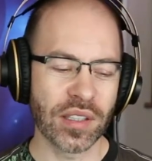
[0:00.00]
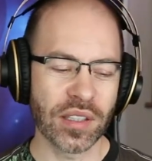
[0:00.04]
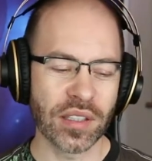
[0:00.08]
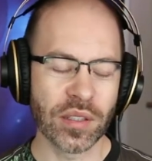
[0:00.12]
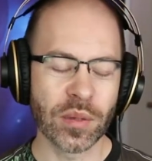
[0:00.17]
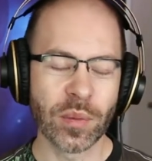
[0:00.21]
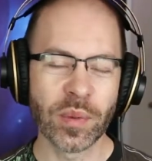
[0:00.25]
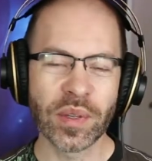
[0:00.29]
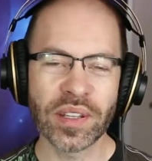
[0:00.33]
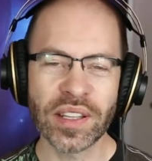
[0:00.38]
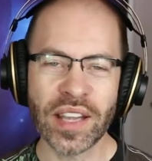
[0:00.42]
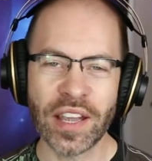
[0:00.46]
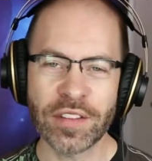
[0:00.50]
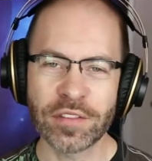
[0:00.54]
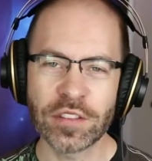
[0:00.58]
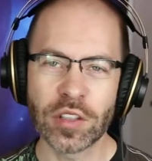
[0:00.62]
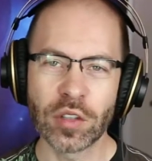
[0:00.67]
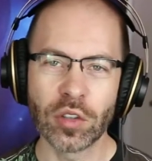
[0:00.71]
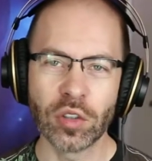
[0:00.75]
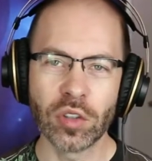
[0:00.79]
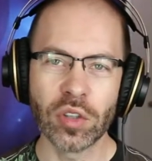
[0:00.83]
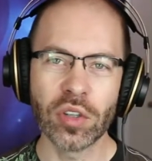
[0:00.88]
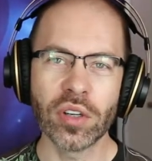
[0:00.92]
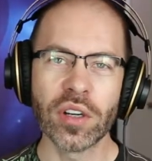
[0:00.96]
You really have to
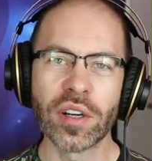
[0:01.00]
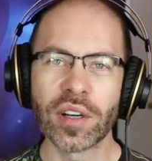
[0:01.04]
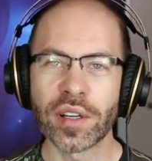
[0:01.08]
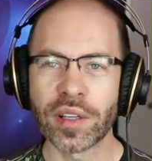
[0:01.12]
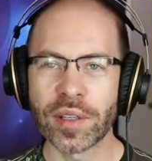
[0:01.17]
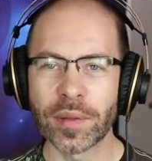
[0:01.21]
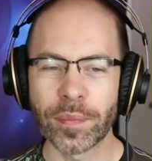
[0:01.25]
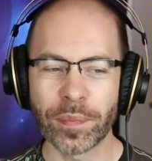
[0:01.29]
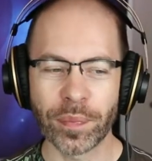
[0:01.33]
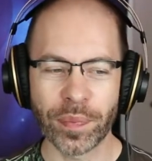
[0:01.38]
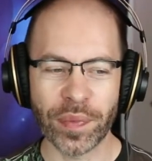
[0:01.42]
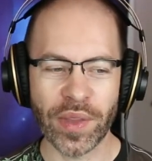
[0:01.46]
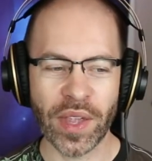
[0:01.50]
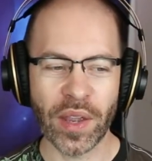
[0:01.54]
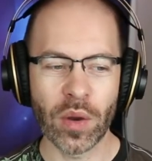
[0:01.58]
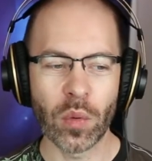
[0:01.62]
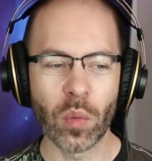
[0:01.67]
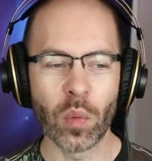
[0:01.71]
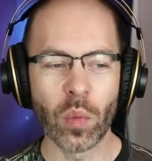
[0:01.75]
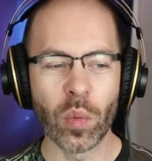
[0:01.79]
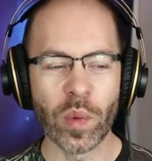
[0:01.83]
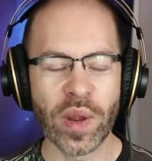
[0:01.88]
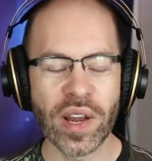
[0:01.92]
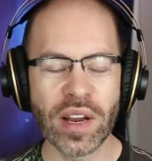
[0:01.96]
look at
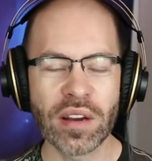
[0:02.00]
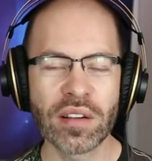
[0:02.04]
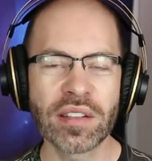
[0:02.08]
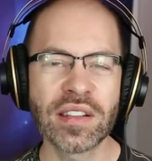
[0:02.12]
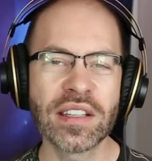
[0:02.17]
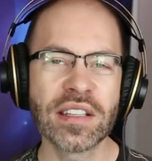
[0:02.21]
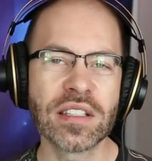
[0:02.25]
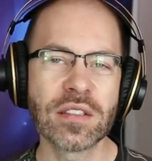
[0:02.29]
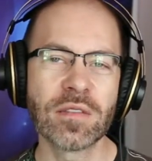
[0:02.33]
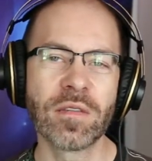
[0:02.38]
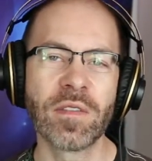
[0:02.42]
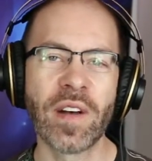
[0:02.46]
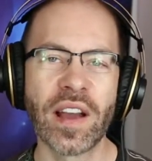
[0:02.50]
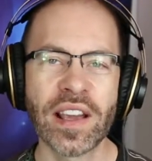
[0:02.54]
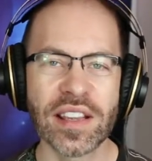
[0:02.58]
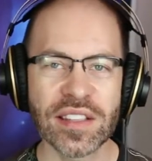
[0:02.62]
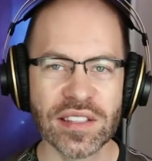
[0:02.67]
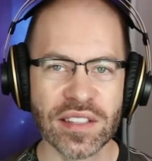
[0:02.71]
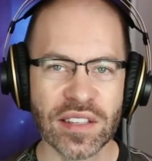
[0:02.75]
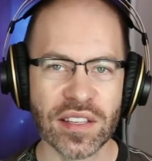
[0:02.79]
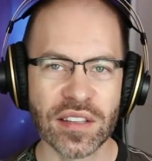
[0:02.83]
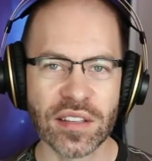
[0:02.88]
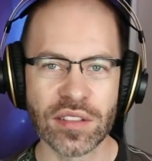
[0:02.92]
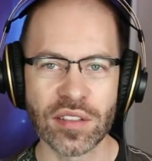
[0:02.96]
where these
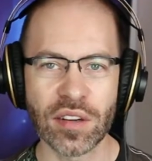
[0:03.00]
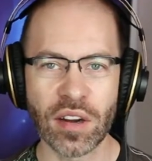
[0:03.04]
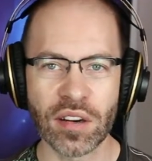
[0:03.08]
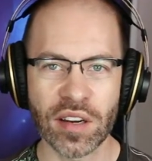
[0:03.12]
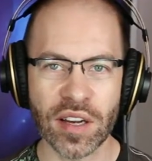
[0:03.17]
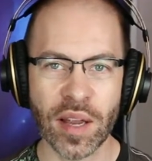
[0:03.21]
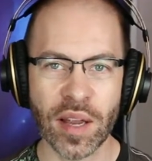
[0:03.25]
vices are